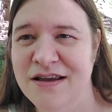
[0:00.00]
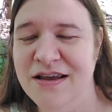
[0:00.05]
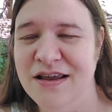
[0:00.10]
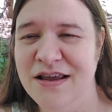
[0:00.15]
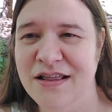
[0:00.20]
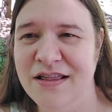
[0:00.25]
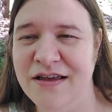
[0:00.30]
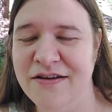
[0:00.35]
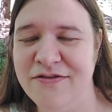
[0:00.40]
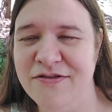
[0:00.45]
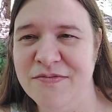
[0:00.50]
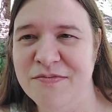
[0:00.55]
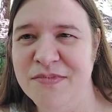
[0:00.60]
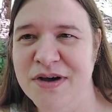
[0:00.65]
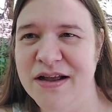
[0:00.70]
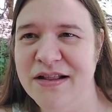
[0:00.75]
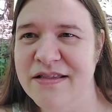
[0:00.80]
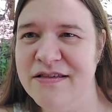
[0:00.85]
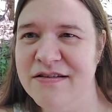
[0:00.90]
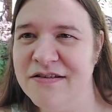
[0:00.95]
he left
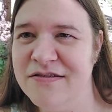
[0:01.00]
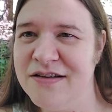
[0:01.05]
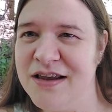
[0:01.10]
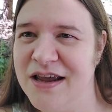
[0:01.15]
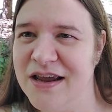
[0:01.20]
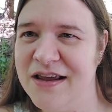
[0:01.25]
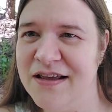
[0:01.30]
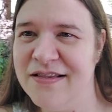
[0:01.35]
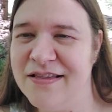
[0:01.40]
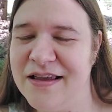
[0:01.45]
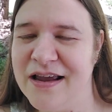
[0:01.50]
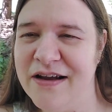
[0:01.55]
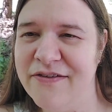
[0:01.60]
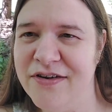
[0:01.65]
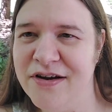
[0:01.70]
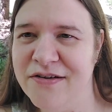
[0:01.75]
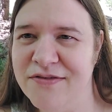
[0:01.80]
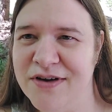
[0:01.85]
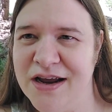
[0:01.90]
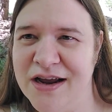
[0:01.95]
monster cans
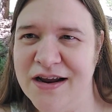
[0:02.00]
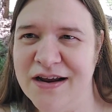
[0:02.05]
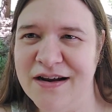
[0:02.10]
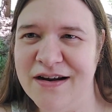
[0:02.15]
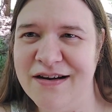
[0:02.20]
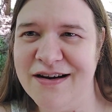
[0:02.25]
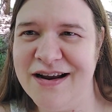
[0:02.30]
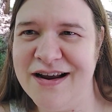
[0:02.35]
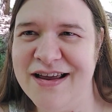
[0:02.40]
everywhere